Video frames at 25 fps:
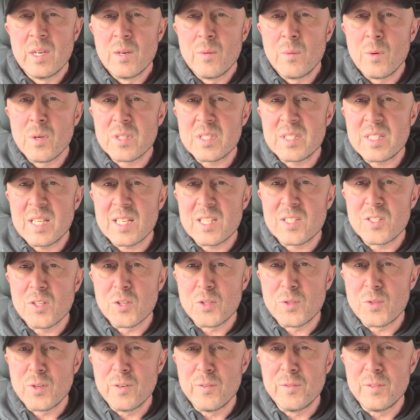Whilst
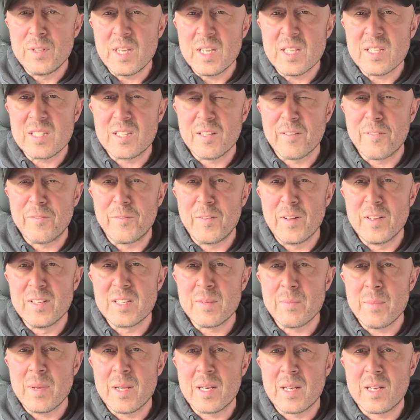testosterone is the
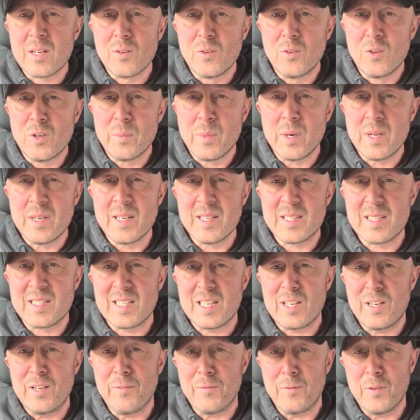fundamental hormone
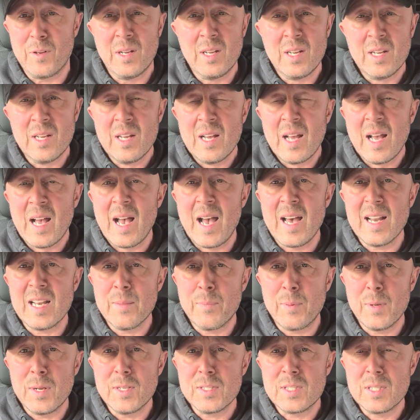necessary for
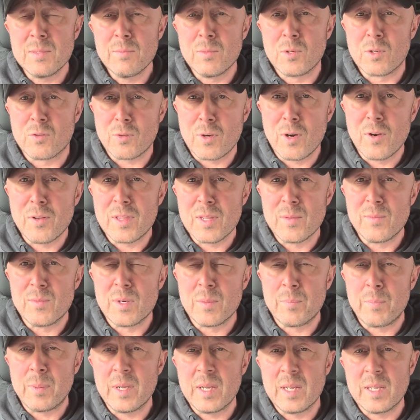anabolism, growth and
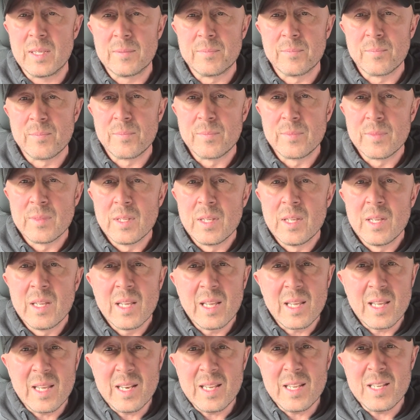repair,
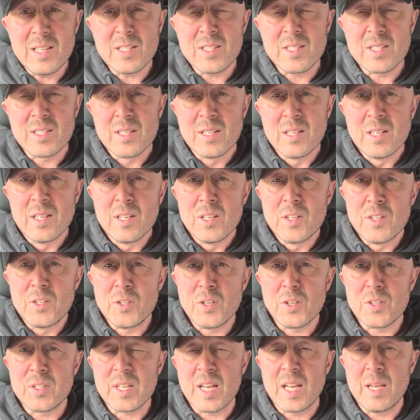it is
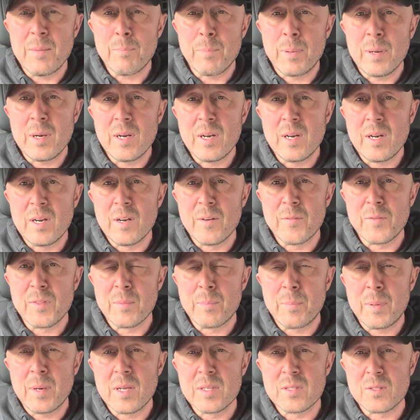just a part of the
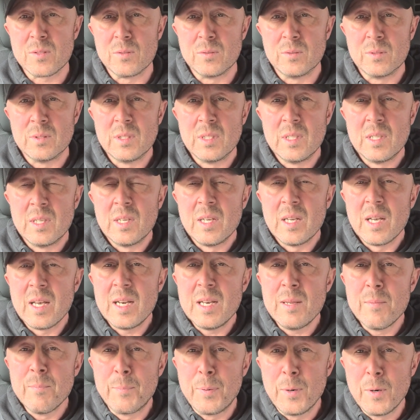puzzle. An
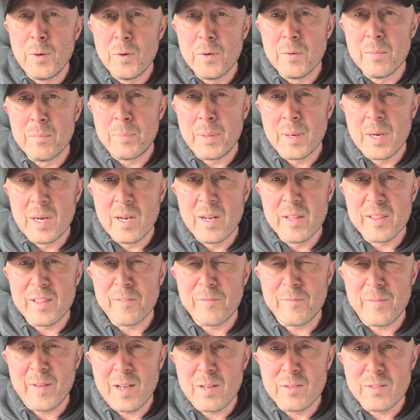important part, the
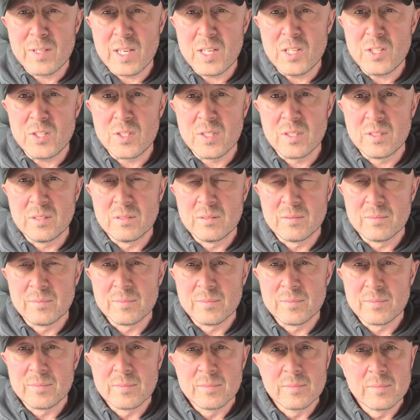foundation,
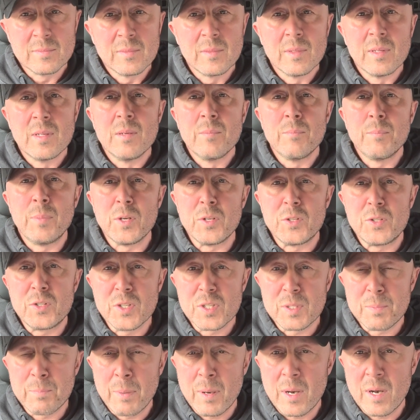but
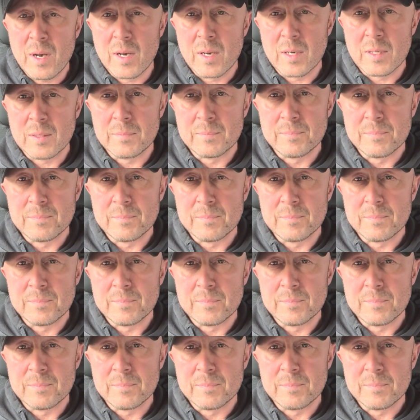just part.